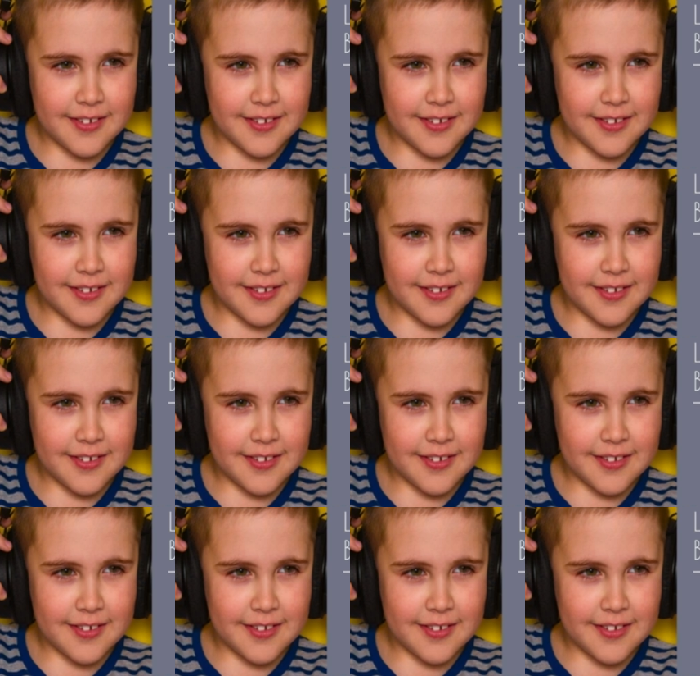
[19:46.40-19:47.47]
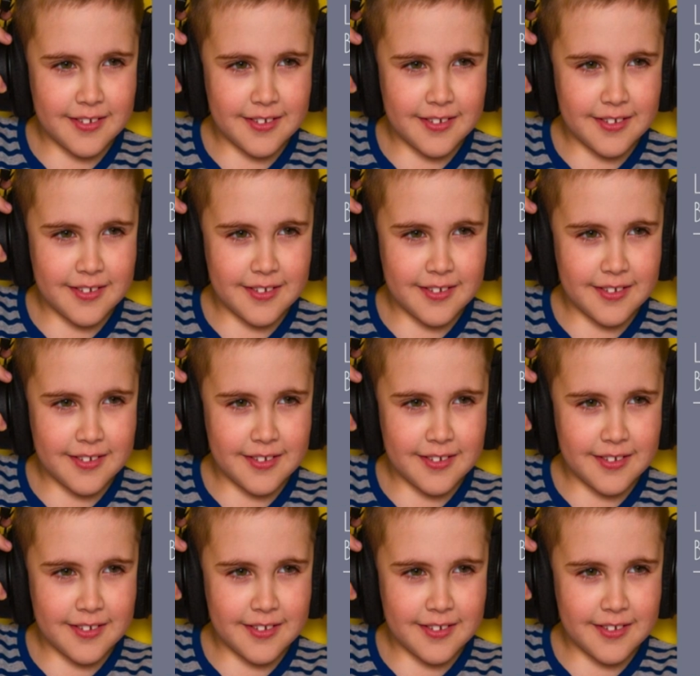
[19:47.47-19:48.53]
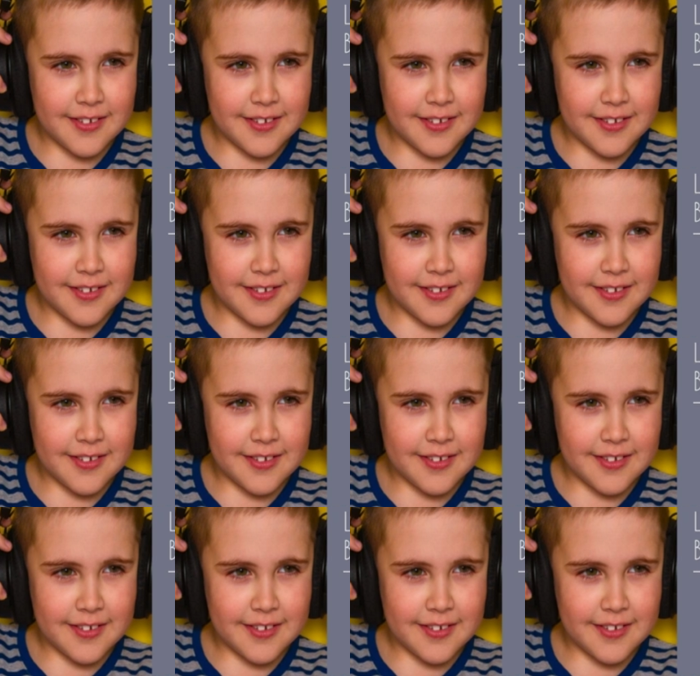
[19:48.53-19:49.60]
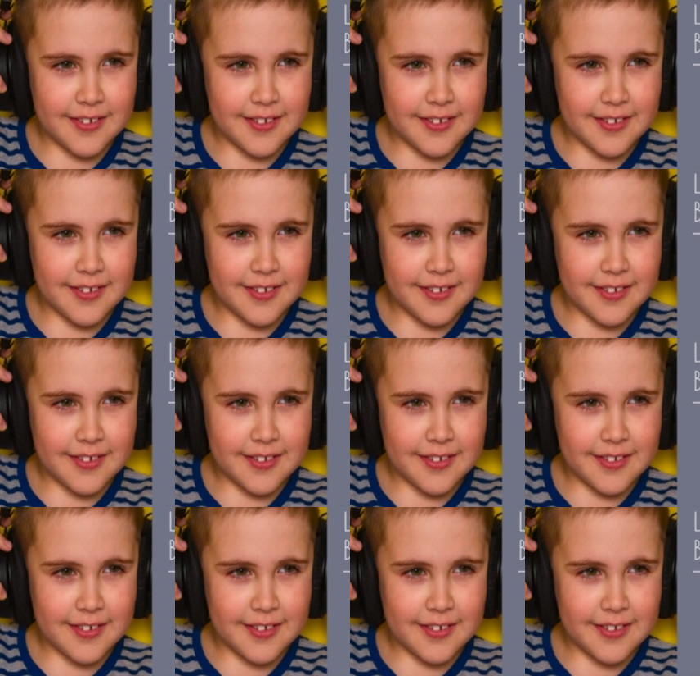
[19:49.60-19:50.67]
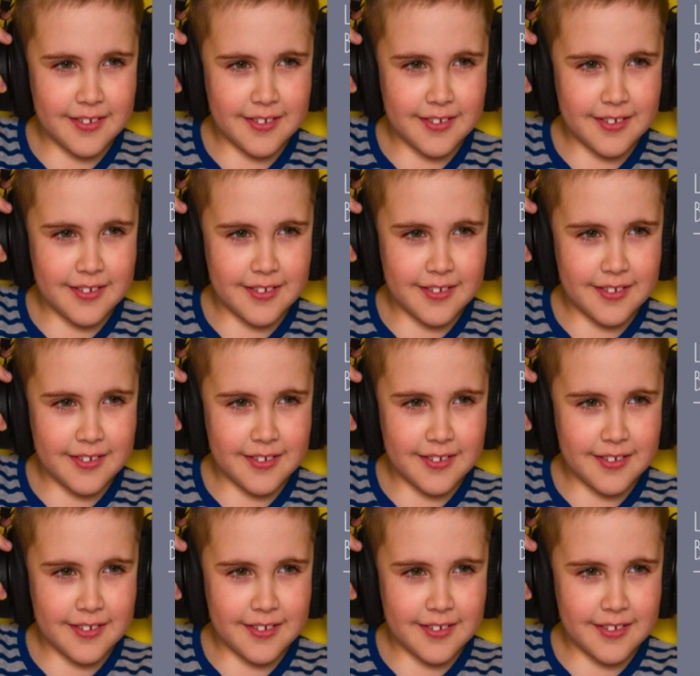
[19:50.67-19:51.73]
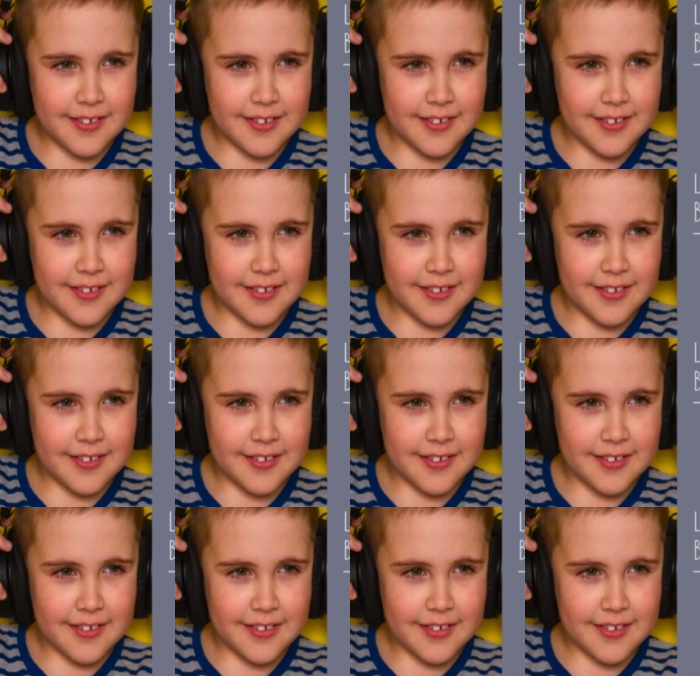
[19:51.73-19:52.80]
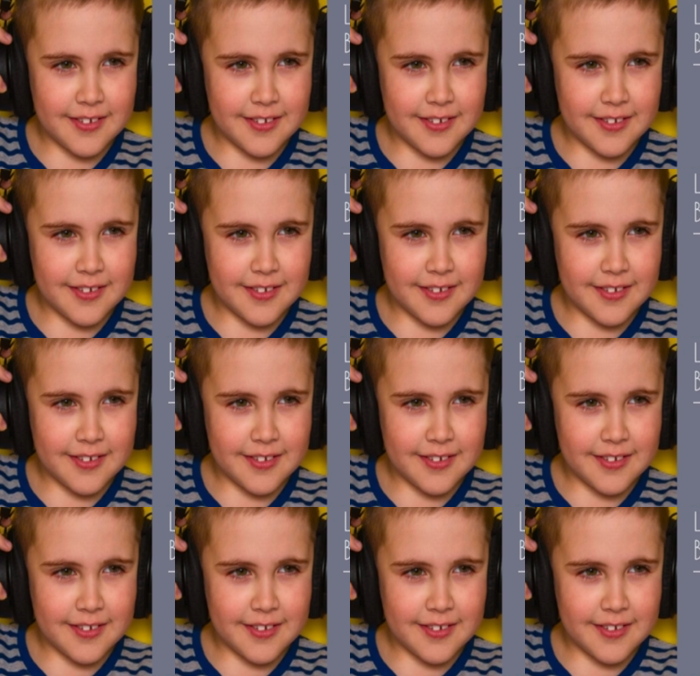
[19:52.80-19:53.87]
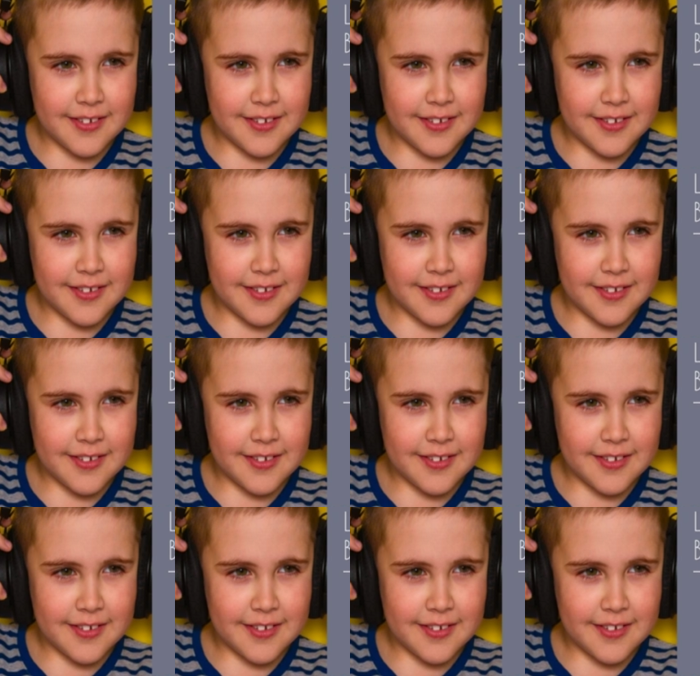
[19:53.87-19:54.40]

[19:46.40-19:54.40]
This is a still picture; no speech is visible.